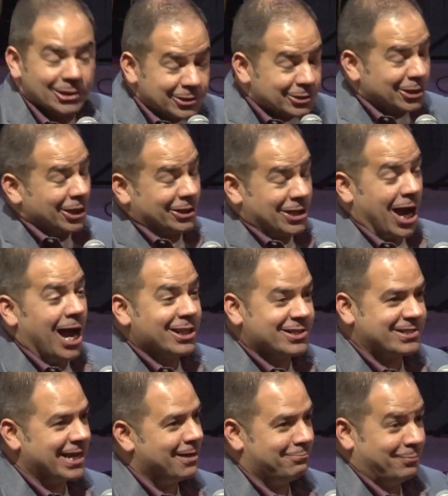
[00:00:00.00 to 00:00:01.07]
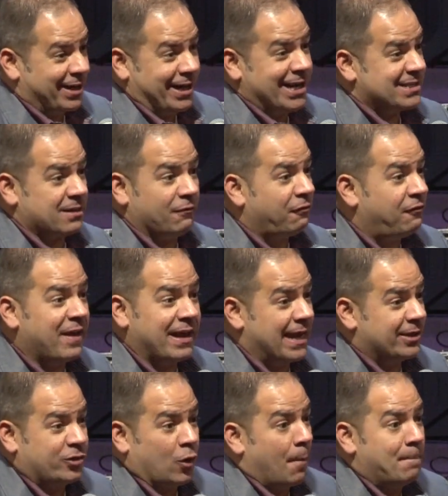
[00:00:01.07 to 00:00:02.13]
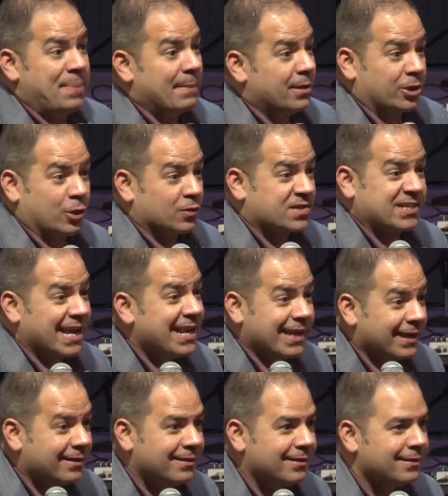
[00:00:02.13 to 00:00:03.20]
Good concept, but it doesn't fit into a biblical setting.